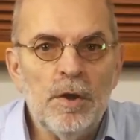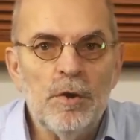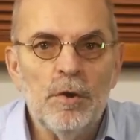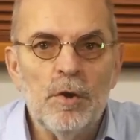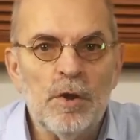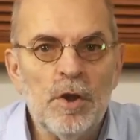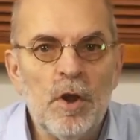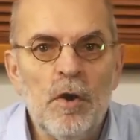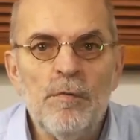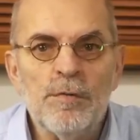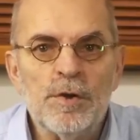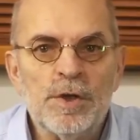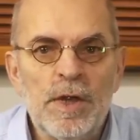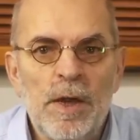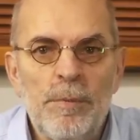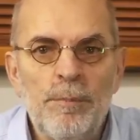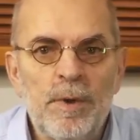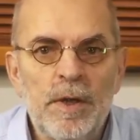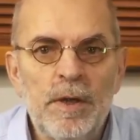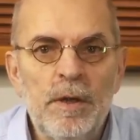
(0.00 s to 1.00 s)

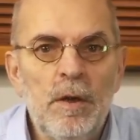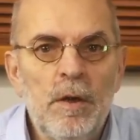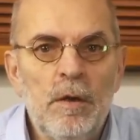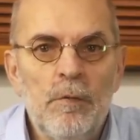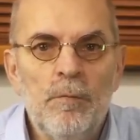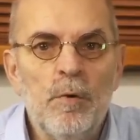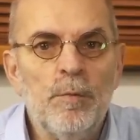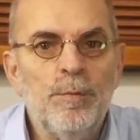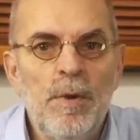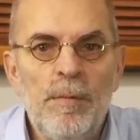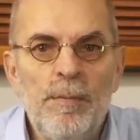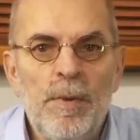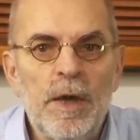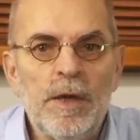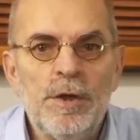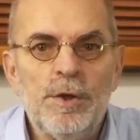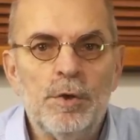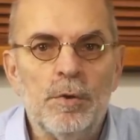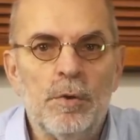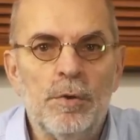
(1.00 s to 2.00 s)
non-oversampling would be
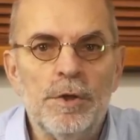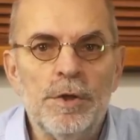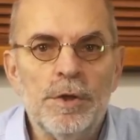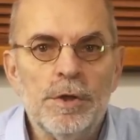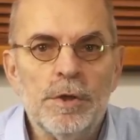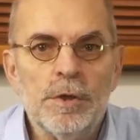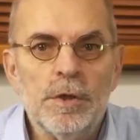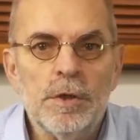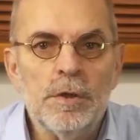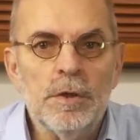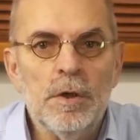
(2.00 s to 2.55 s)
my choice.